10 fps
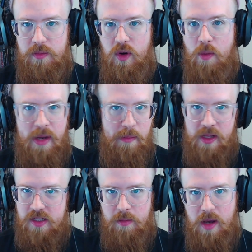They're all made by
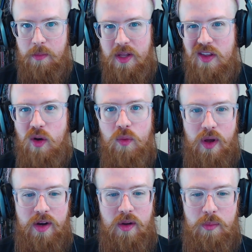the same company. They all
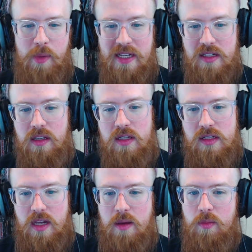run on basically the
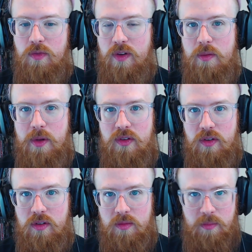same fundamental